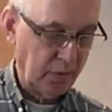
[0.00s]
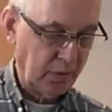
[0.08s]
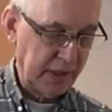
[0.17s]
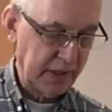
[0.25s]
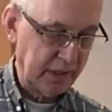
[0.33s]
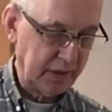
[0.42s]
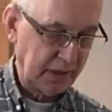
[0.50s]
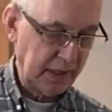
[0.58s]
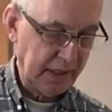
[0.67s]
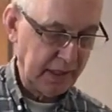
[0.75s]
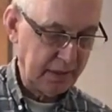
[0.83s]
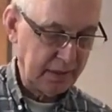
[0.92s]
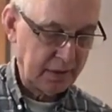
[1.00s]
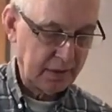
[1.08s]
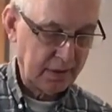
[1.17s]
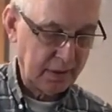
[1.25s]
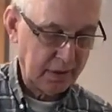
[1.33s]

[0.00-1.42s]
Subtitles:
weighing scales.